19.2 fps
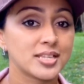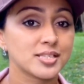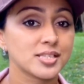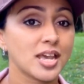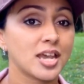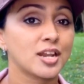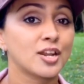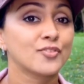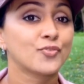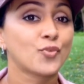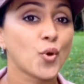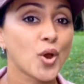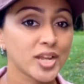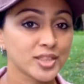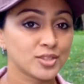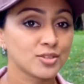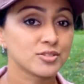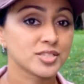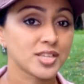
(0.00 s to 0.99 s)
and
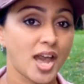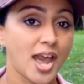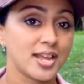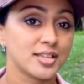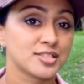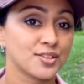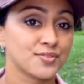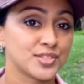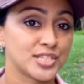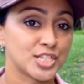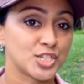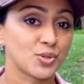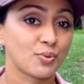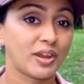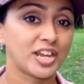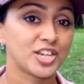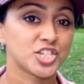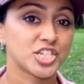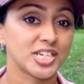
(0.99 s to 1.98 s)
avoid those kinds of
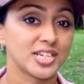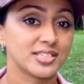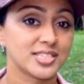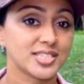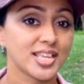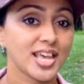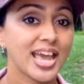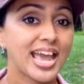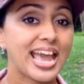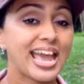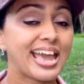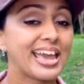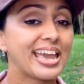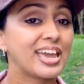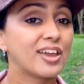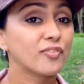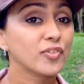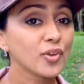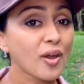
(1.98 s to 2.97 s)
situations.
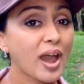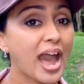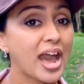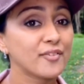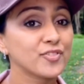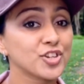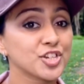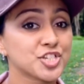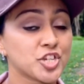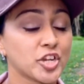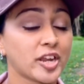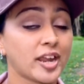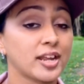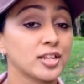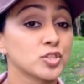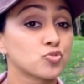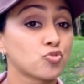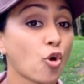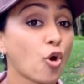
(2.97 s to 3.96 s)
If you have your
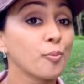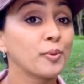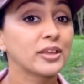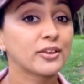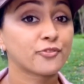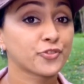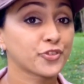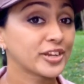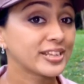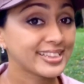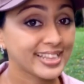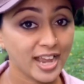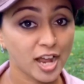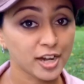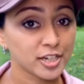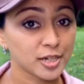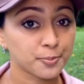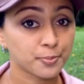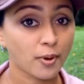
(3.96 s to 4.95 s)
chickens roaming freely
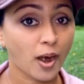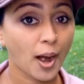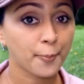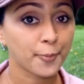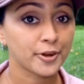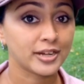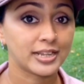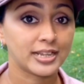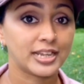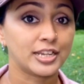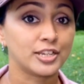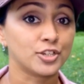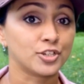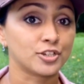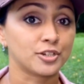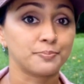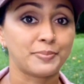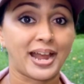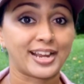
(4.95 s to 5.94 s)
on your property, in
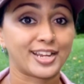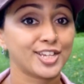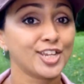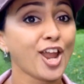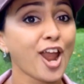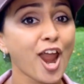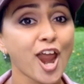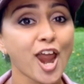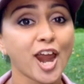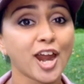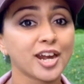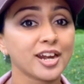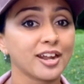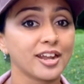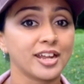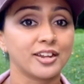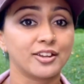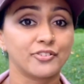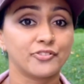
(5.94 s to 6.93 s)
your backyard,
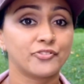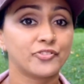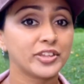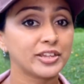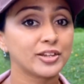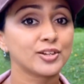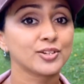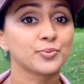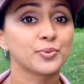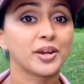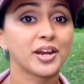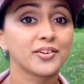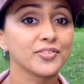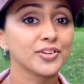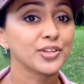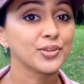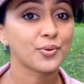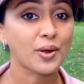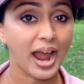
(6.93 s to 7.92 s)
in a field, whatever
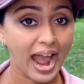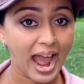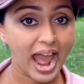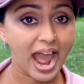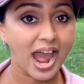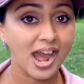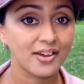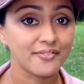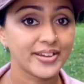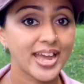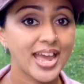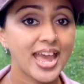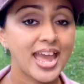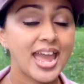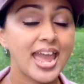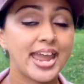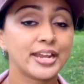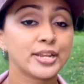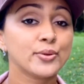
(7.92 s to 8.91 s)
you have,
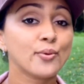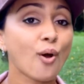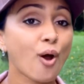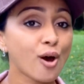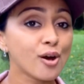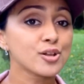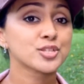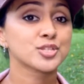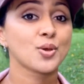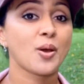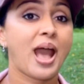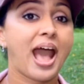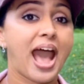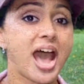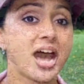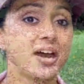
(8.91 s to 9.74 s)
and you also have